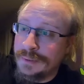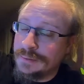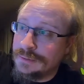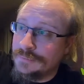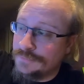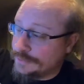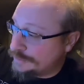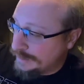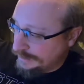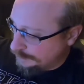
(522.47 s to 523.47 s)
and then the
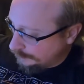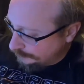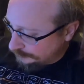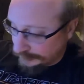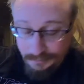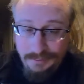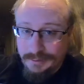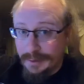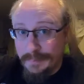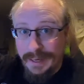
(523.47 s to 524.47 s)
first stage of booster
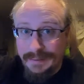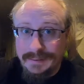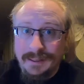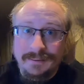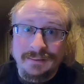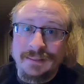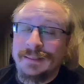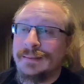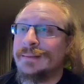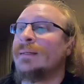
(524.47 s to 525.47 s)
come back down and
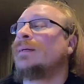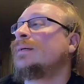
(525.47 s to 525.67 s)
land.